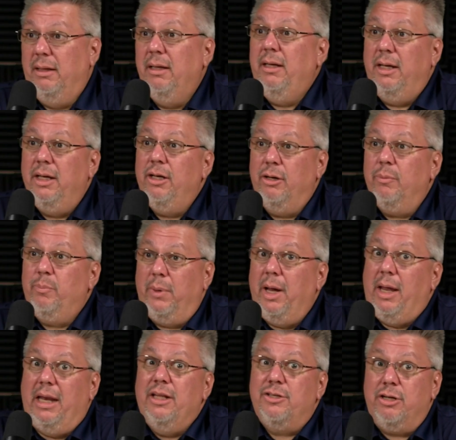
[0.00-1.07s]

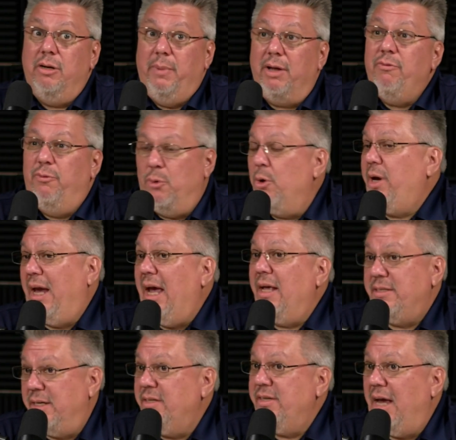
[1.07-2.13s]
And it's going to make
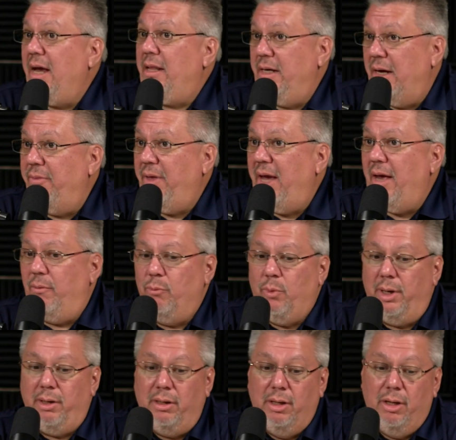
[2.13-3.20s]
forecasts exactly on that.
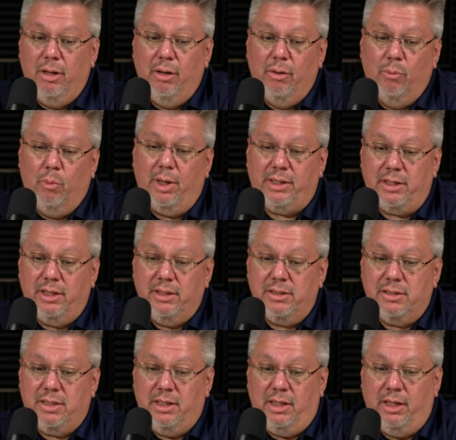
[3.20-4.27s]
What
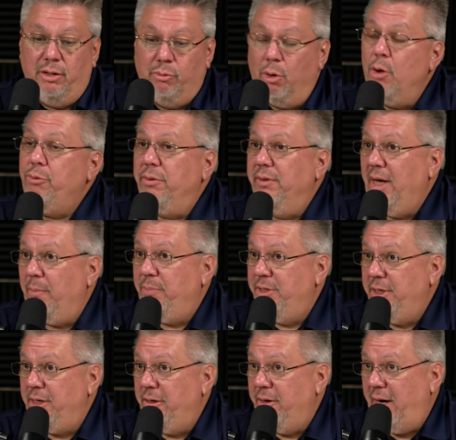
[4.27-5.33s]
does the growth in that
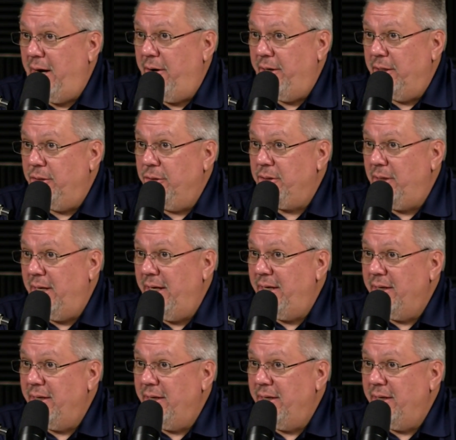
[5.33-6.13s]
particular area look like?